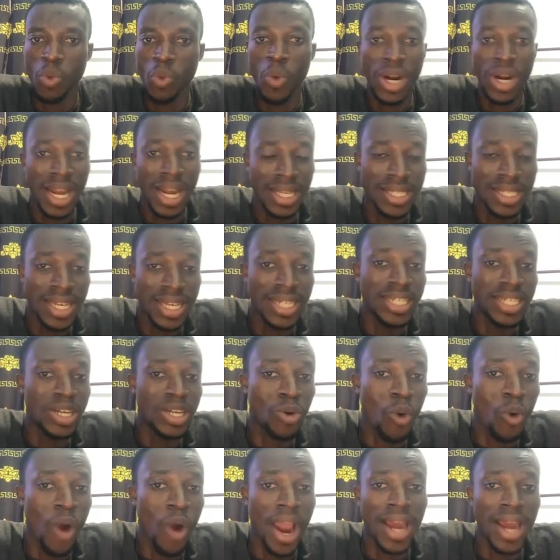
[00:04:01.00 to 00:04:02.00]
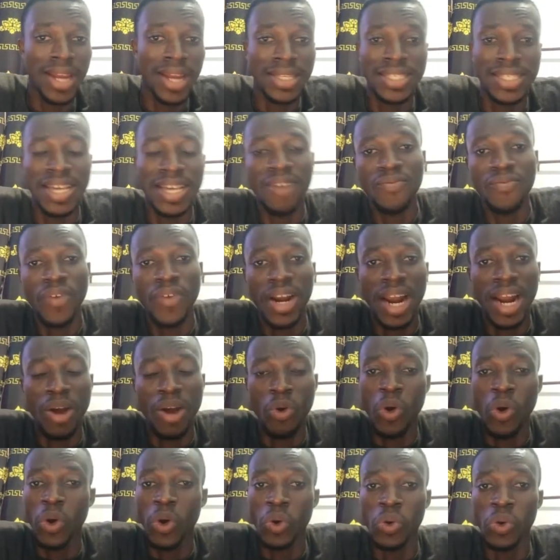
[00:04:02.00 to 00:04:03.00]
whether see at the choir and I see I'm fan
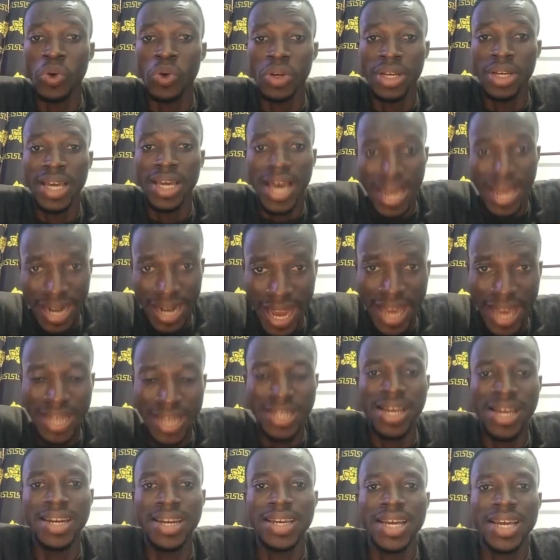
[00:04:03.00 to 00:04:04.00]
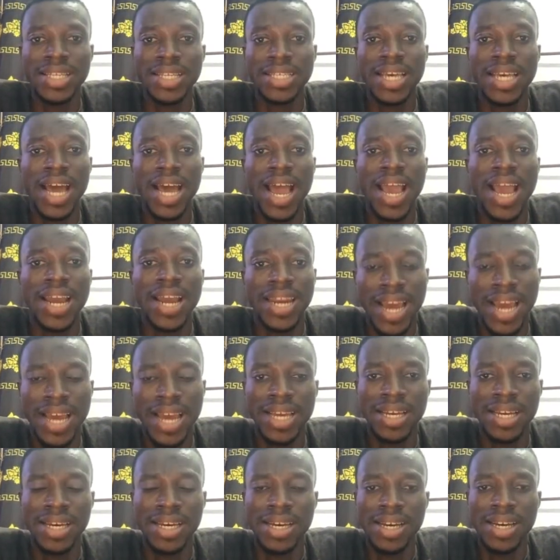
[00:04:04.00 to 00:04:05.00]
and corner and yen yet high
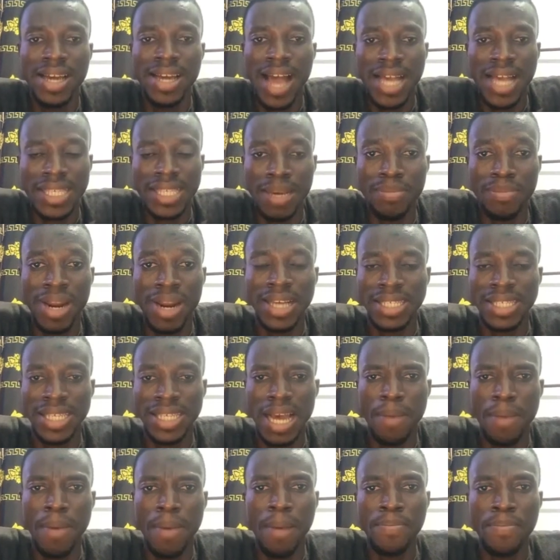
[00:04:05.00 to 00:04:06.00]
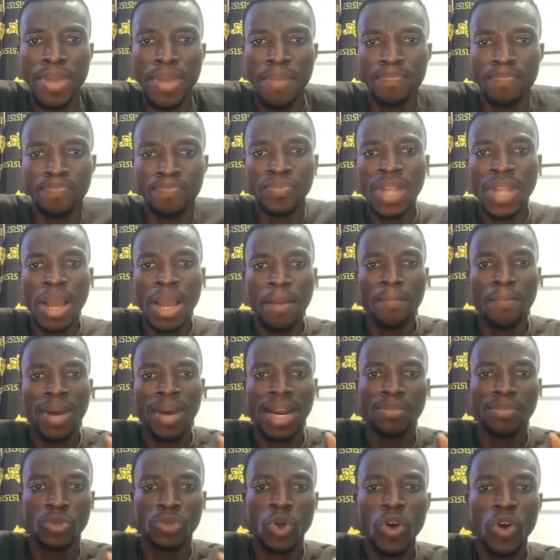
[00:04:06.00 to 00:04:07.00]
and but
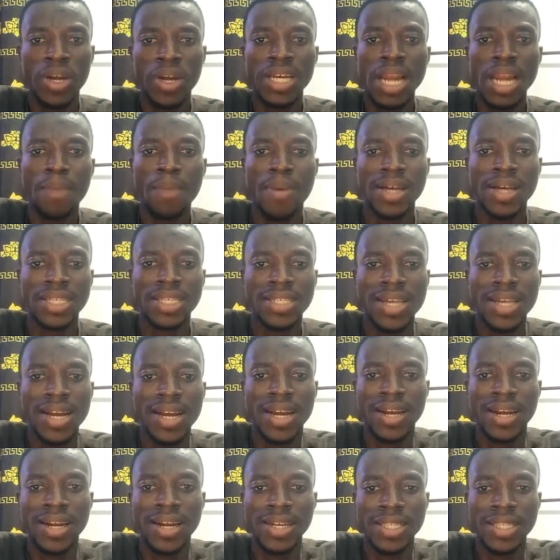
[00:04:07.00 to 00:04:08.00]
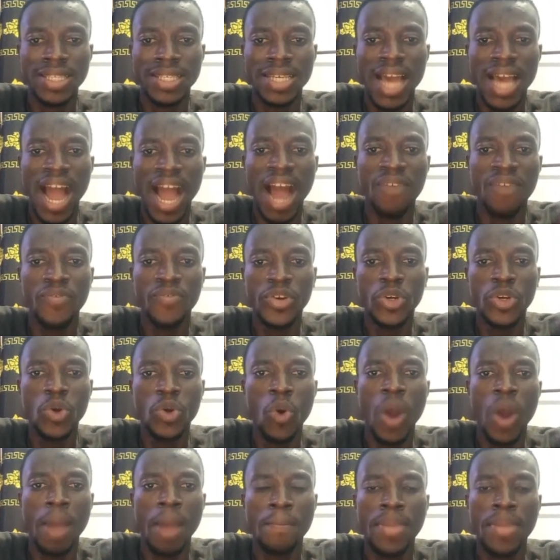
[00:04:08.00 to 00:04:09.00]
I'm talking about see a creative
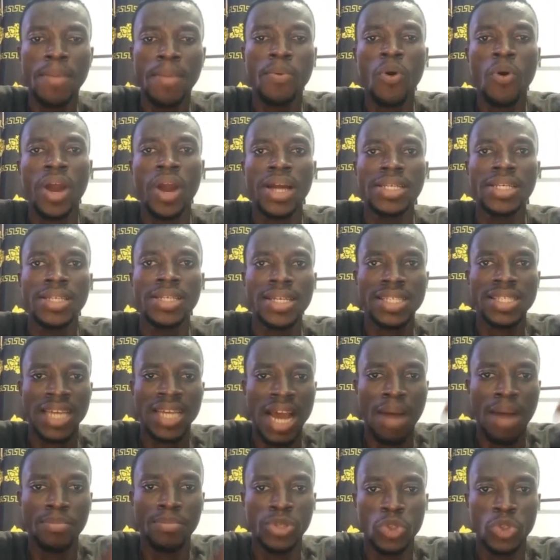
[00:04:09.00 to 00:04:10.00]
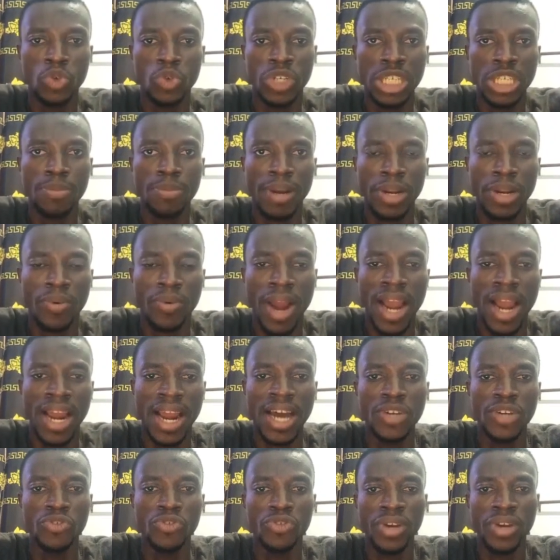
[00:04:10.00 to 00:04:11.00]
avenue where people can just come into this particular
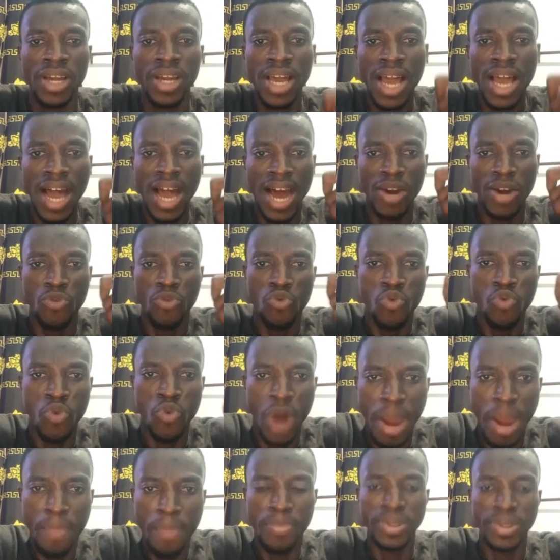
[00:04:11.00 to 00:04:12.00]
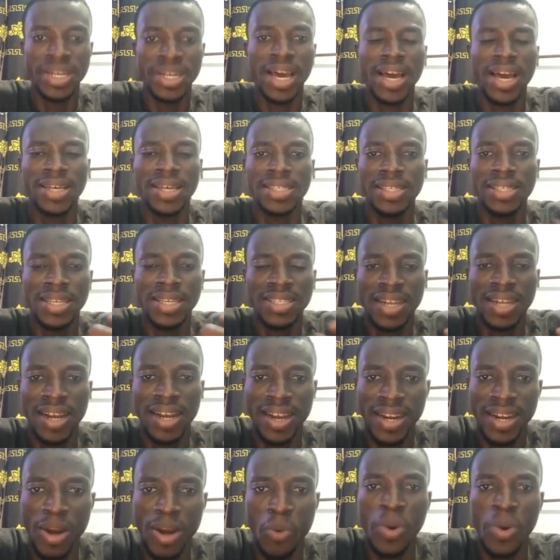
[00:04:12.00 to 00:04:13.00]
country and rip the estate
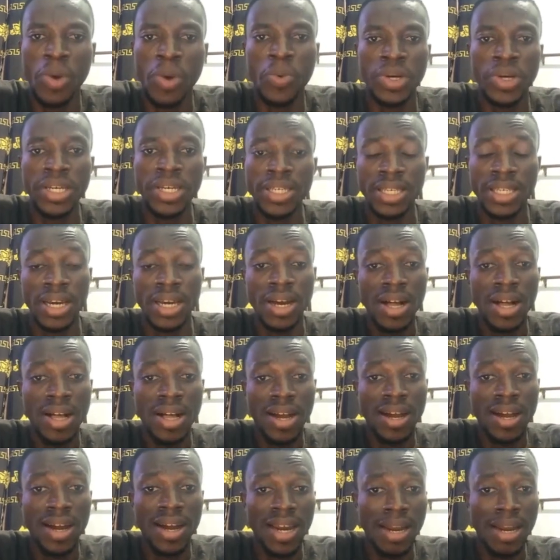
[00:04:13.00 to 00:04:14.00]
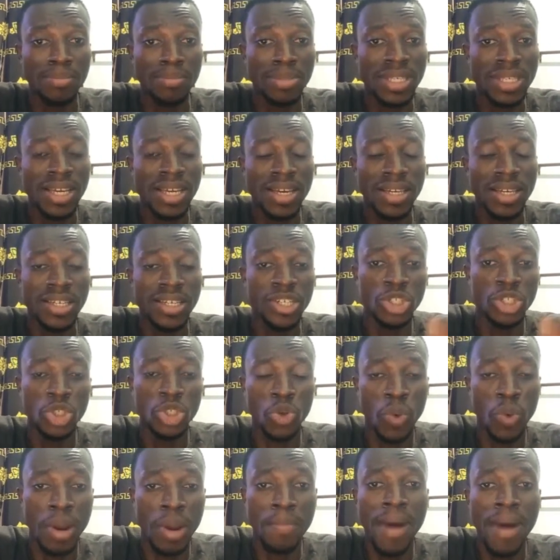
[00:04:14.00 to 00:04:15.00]
and get away with it. Galamsey
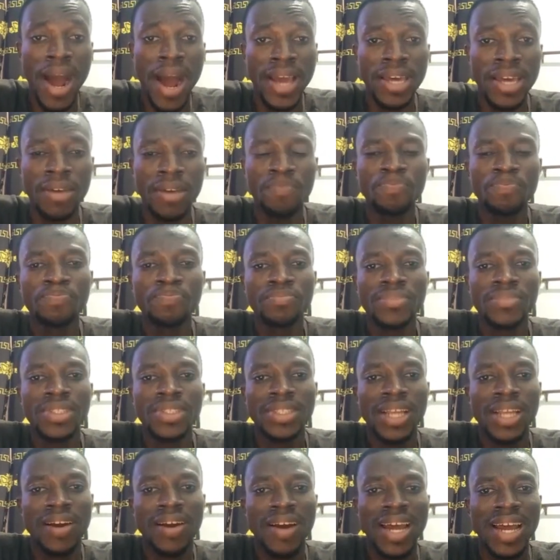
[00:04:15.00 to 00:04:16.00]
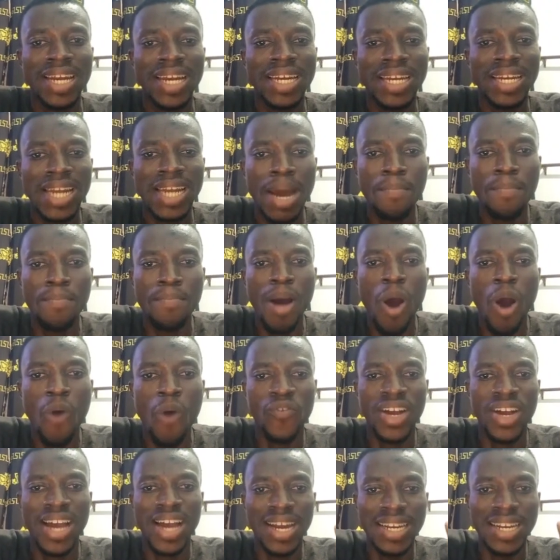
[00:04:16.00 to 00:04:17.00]
issue whereby there are a number
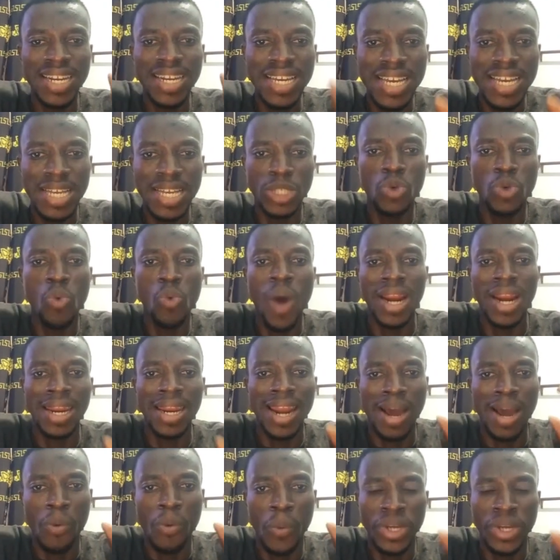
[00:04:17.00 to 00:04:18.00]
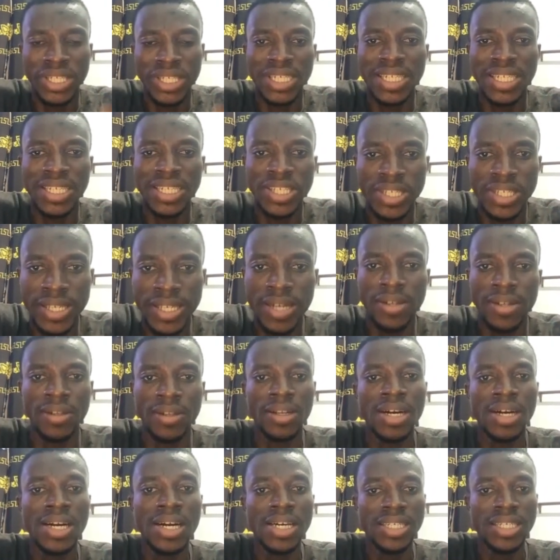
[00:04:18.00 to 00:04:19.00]
of Ghanaians who are languishing in
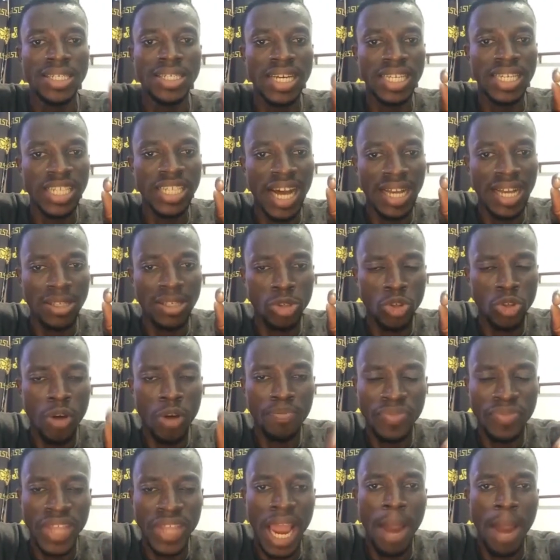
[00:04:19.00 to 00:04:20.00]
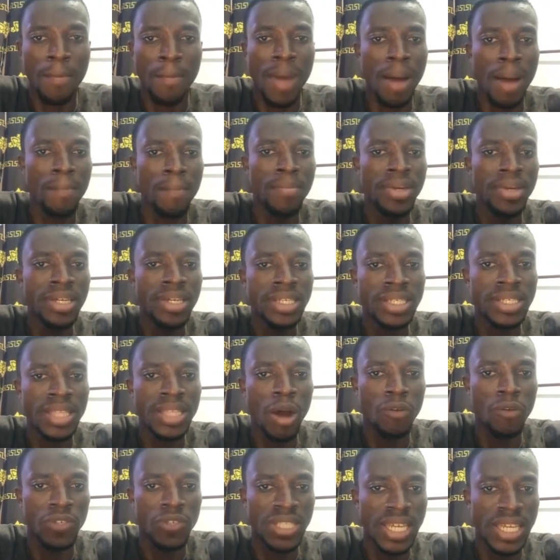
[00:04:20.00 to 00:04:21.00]
jail. Sometime a
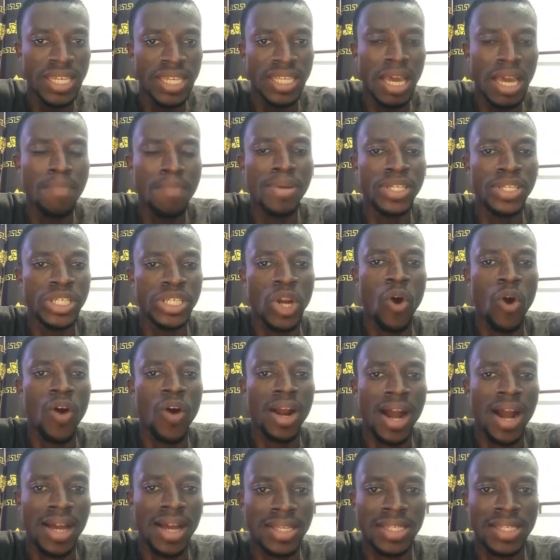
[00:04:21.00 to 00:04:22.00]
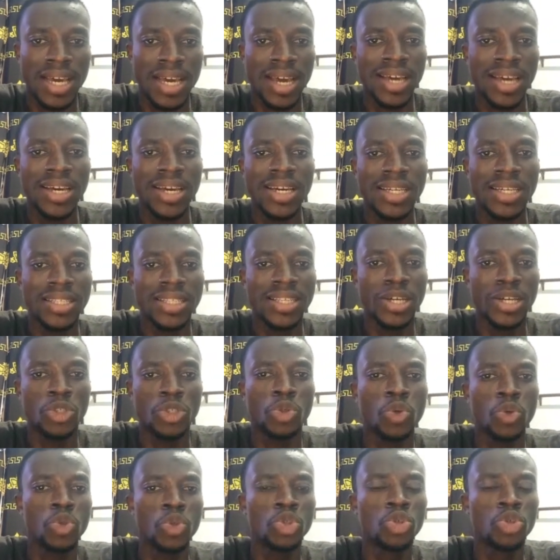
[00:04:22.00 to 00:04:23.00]
minister of state, they
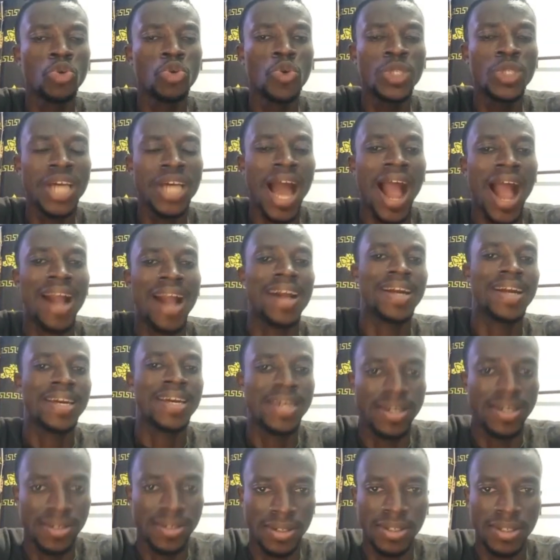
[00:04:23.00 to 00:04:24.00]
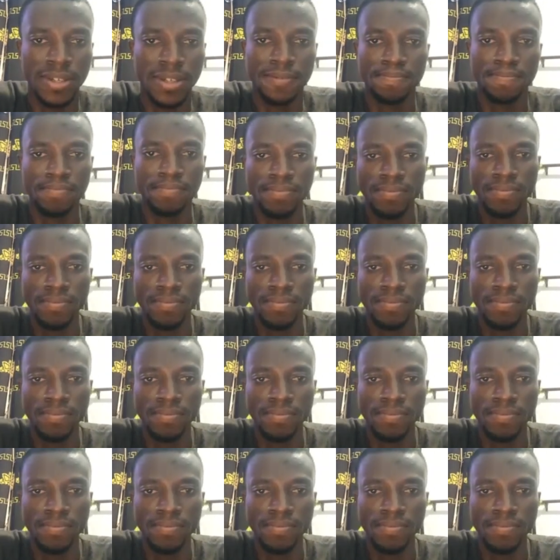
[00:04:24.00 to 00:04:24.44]
should shoot and kill.